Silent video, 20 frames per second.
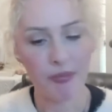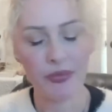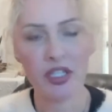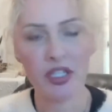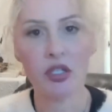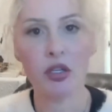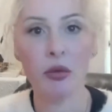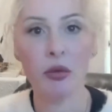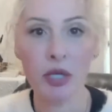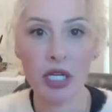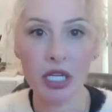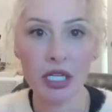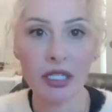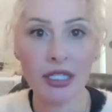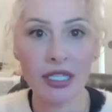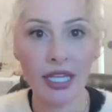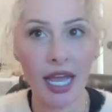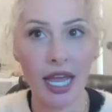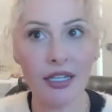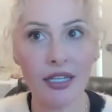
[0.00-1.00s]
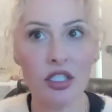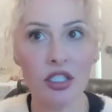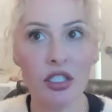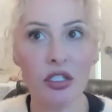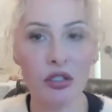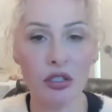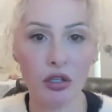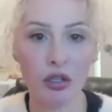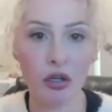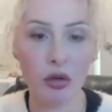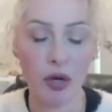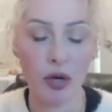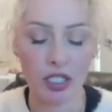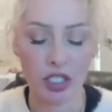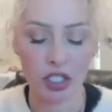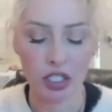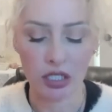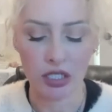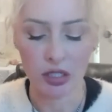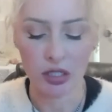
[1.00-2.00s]
So I'm going to get to your
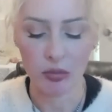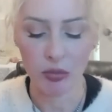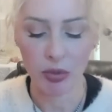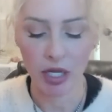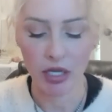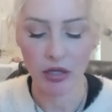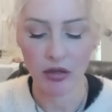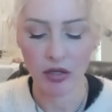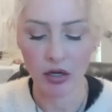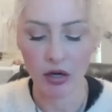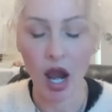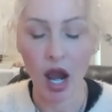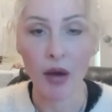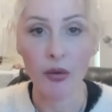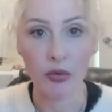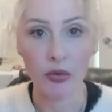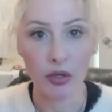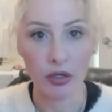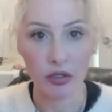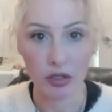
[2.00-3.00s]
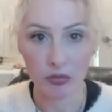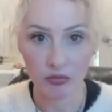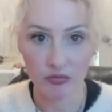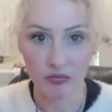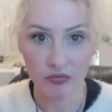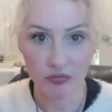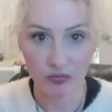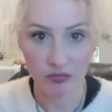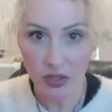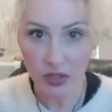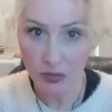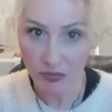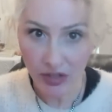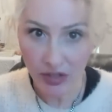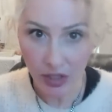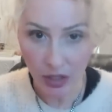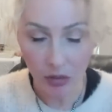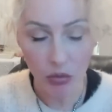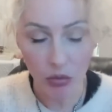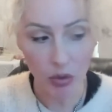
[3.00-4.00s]
questions, but there's some
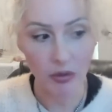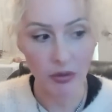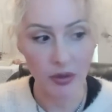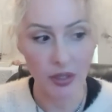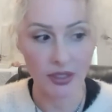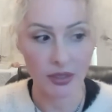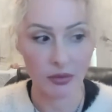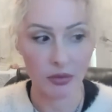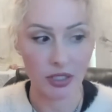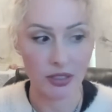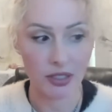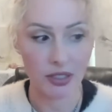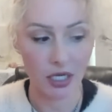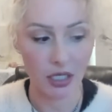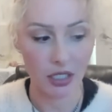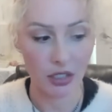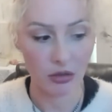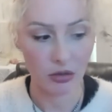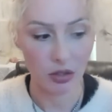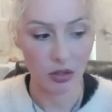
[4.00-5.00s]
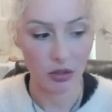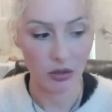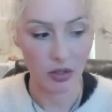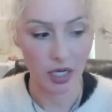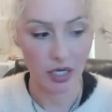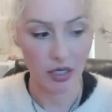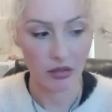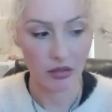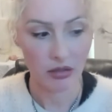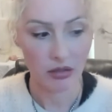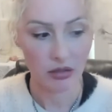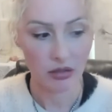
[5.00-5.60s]
very important things I want to say to you, okay?